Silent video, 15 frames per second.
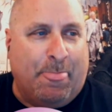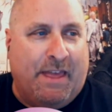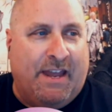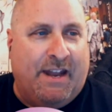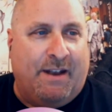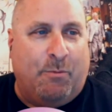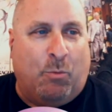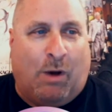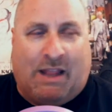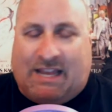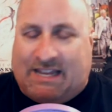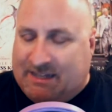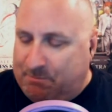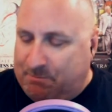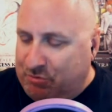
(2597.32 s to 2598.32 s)
And while
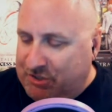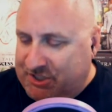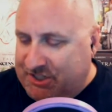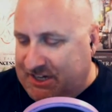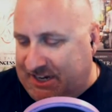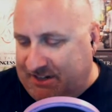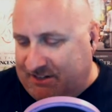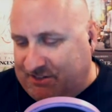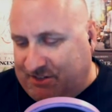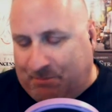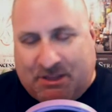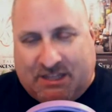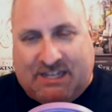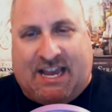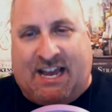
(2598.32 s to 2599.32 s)
I can appreciate
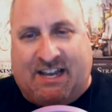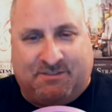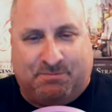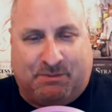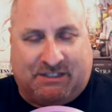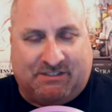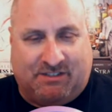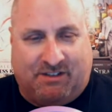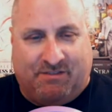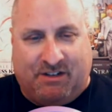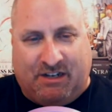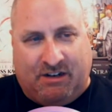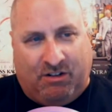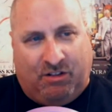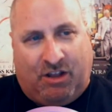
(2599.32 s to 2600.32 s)
some of the aspects of
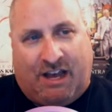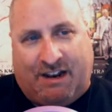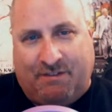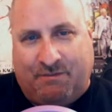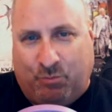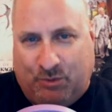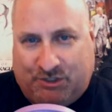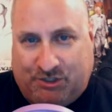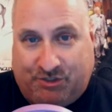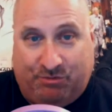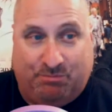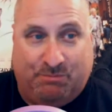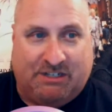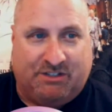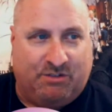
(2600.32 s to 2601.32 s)
it, and a lot of which you
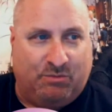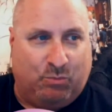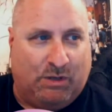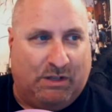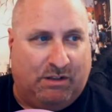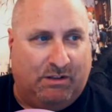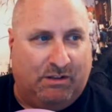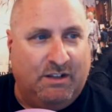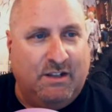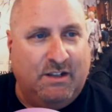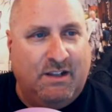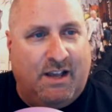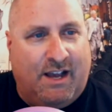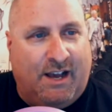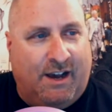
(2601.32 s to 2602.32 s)
mentioned, Will,
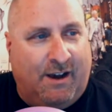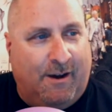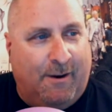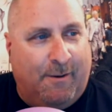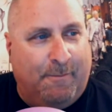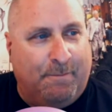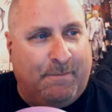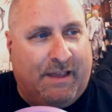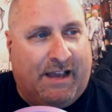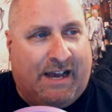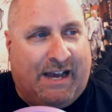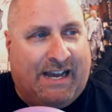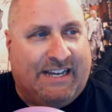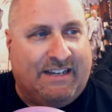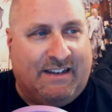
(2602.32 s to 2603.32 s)

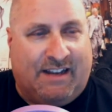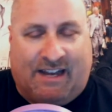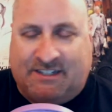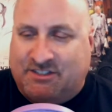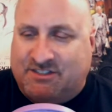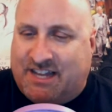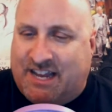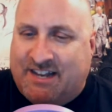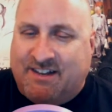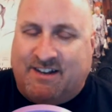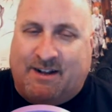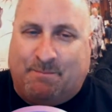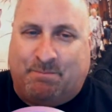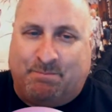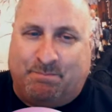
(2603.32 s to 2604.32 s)
I just ended
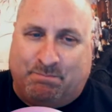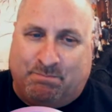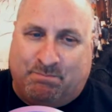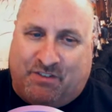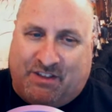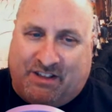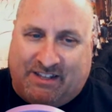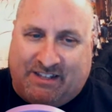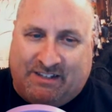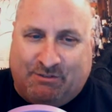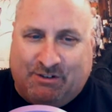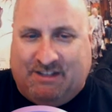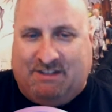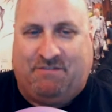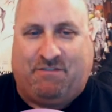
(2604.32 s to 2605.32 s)
up feeling
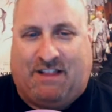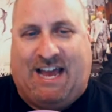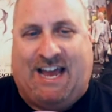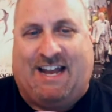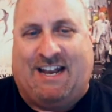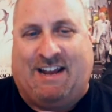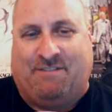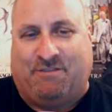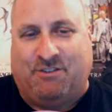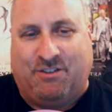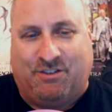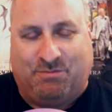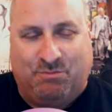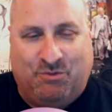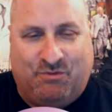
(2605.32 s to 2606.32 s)
really flat after
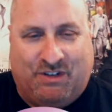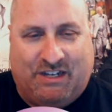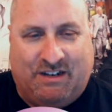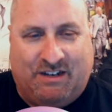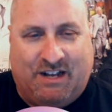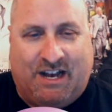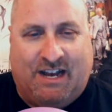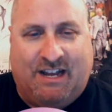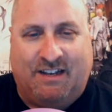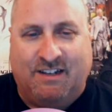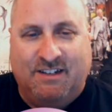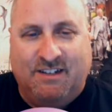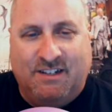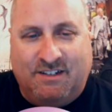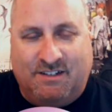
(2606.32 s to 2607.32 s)
this movie, and not
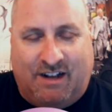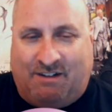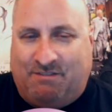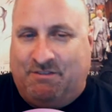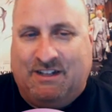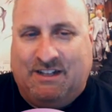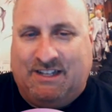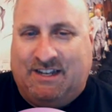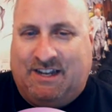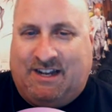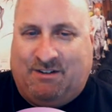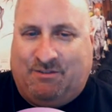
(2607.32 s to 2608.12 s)
really,